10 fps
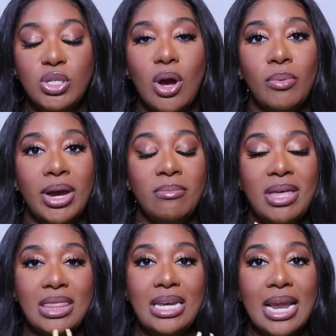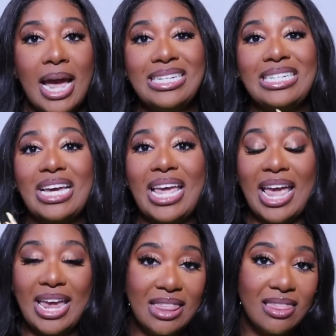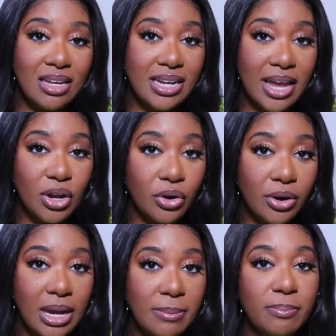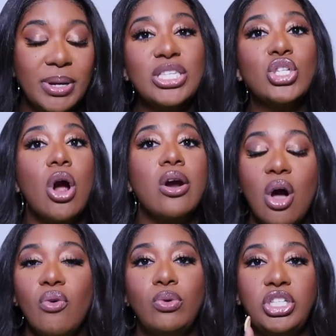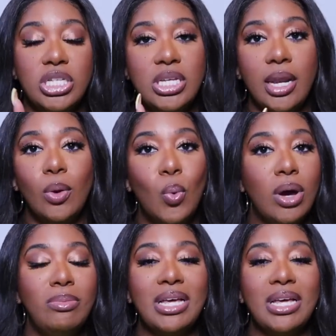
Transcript: So I recommend the night and the day cream, but start off just getting one